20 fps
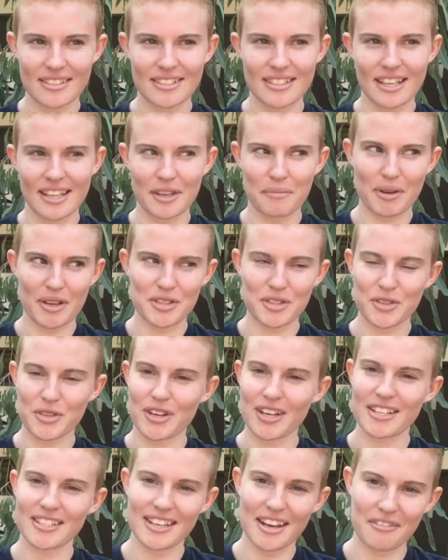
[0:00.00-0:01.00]
telling my
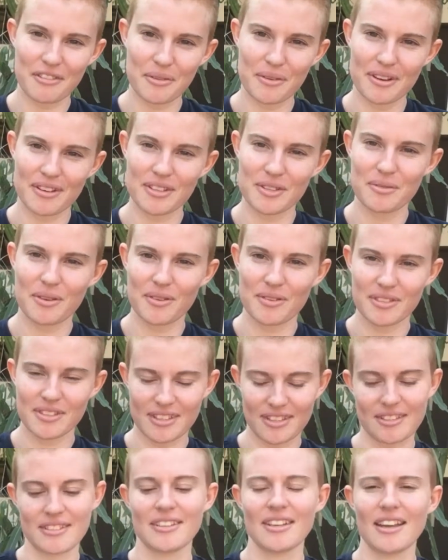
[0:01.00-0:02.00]
story to everyone as well,
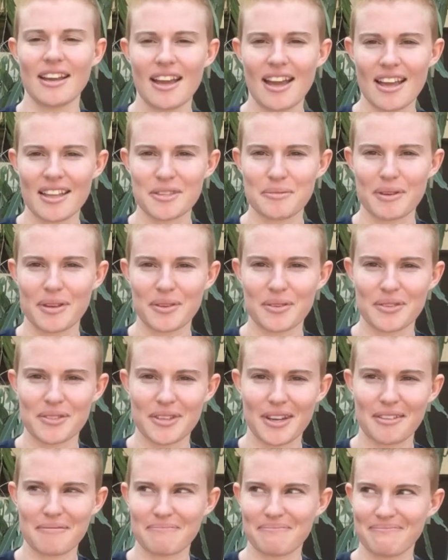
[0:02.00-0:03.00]
so it's been a good
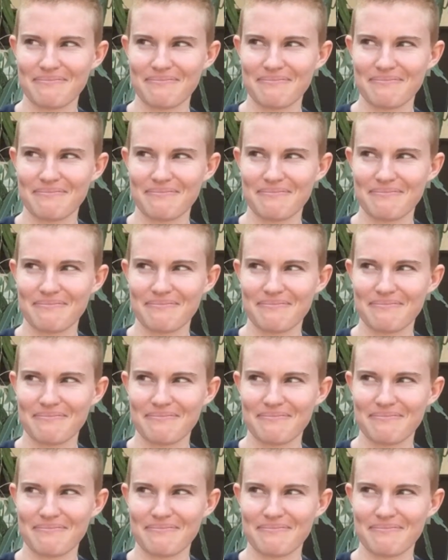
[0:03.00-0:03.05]
time.